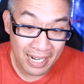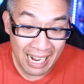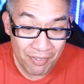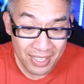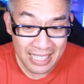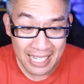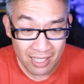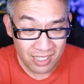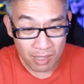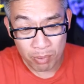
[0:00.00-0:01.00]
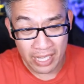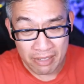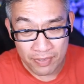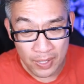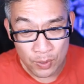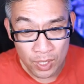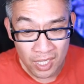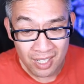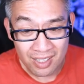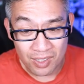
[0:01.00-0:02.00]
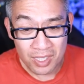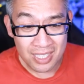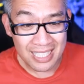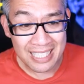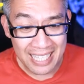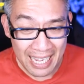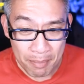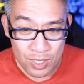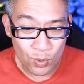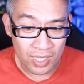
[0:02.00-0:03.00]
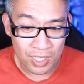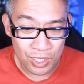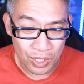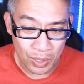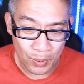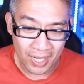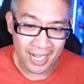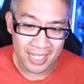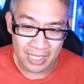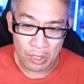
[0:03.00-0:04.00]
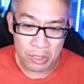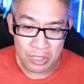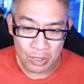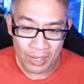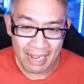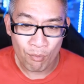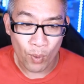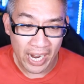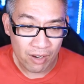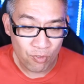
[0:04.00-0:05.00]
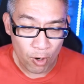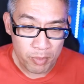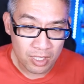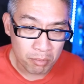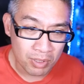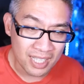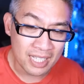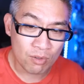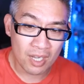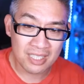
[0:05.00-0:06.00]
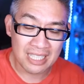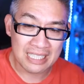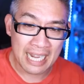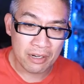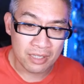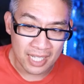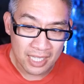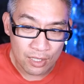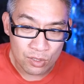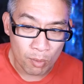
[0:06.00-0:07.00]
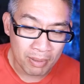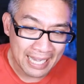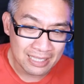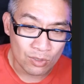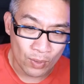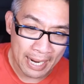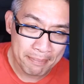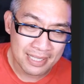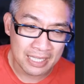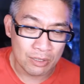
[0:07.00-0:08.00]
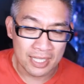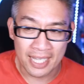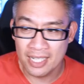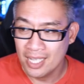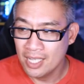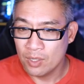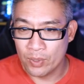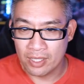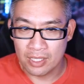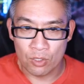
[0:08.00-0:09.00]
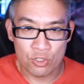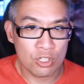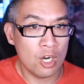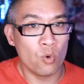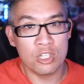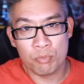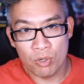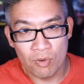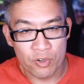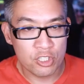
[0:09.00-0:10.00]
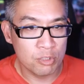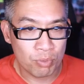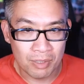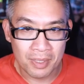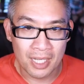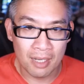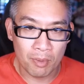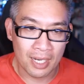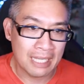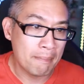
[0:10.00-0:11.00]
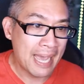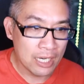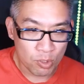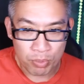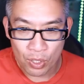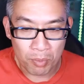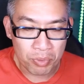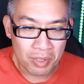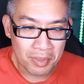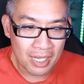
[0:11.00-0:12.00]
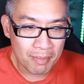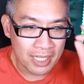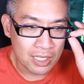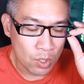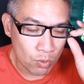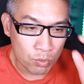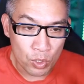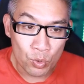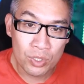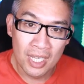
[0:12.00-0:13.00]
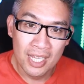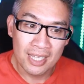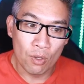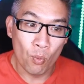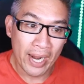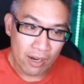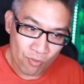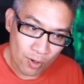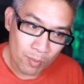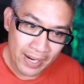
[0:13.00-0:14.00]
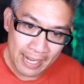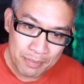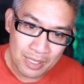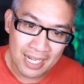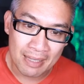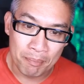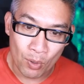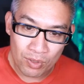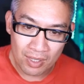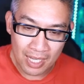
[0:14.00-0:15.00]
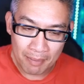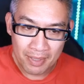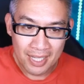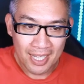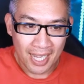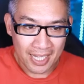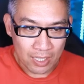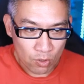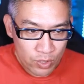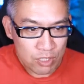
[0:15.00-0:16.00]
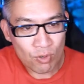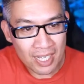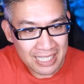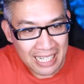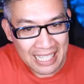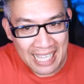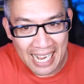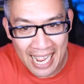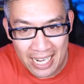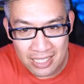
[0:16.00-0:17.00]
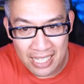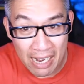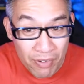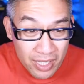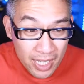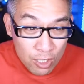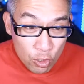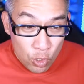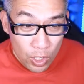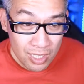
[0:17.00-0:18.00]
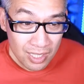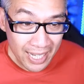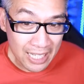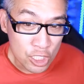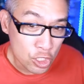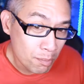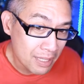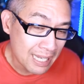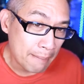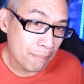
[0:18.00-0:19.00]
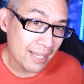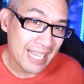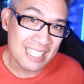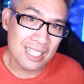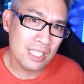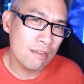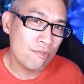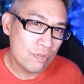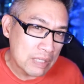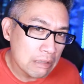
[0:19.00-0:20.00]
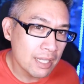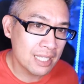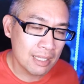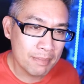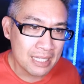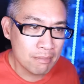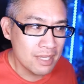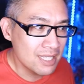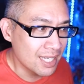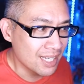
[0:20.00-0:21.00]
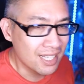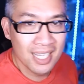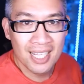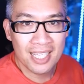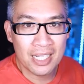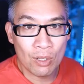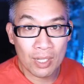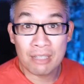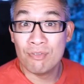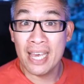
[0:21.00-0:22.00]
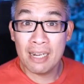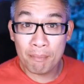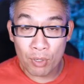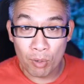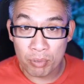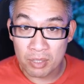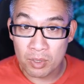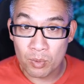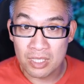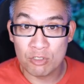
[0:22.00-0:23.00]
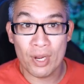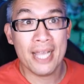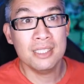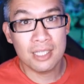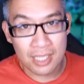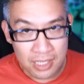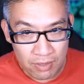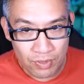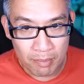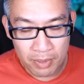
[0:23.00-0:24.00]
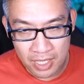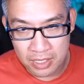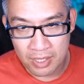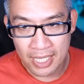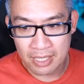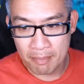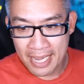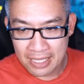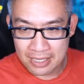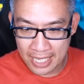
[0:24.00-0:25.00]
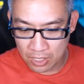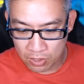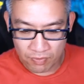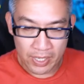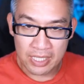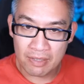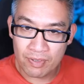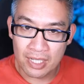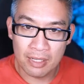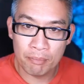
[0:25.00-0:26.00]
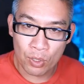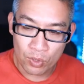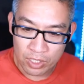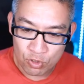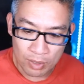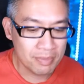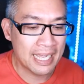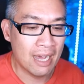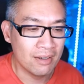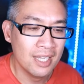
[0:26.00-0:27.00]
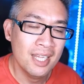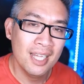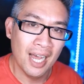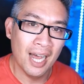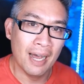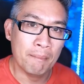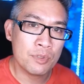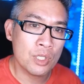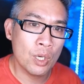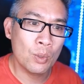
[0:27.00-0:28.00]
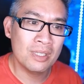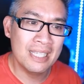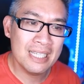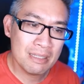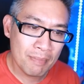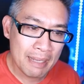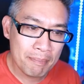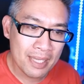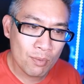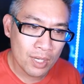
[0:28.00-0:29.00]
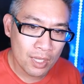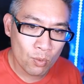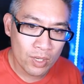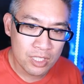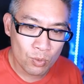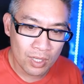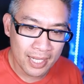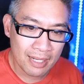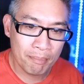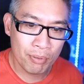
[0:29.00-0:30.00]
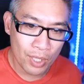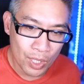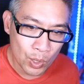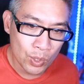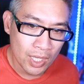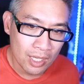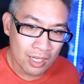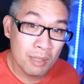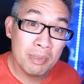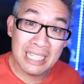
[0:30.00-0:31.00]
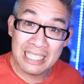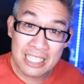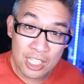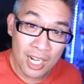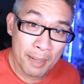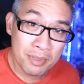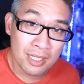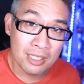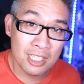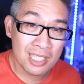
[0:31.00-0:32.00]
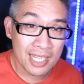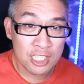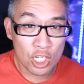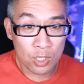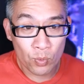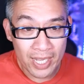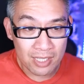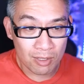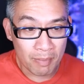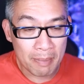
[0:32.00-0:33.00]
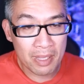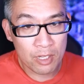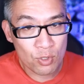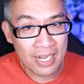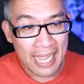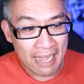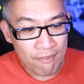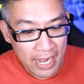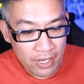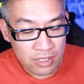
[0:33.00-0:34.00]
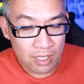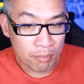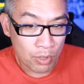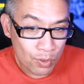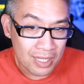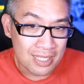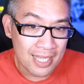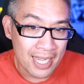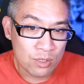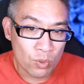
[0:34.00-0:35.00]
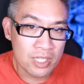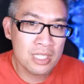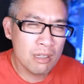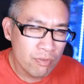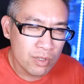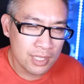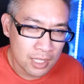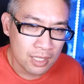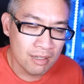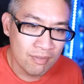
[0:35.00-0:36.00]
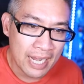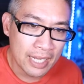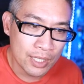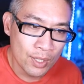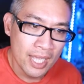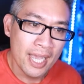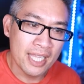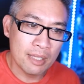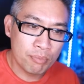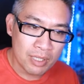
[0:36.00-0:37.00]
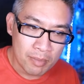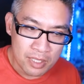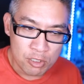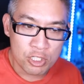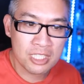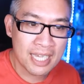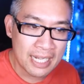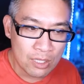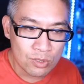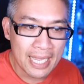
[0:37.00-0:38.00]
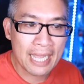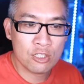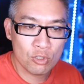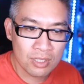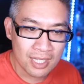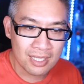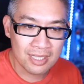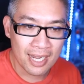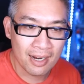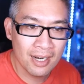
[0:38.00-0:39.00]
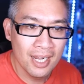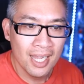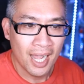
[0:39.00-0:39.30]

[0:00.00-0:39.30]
But everything else in the playfield looks the same between the two. You still have wire forms completely across the entire thing. There's no plastic ramps like you did with, Star Wars Pro versus Premium, or like Mando Pro and Premium. Like, you don't lose the wire form ramps. You got both of them, crisscrossing like that X. Everything looks like it should be in place. It doesn't feel like something's missing. Like Venom Pro and Premium was drastically different because you got the mechs that look very different and the Pro looks stripped down. So this might be one of the ones where like a Pro could be a decent option, just like John Wick. So maybe they're trying to add value to the Pro these days, where it still feels like a good value, and the premiums, you're just getting those extra things there.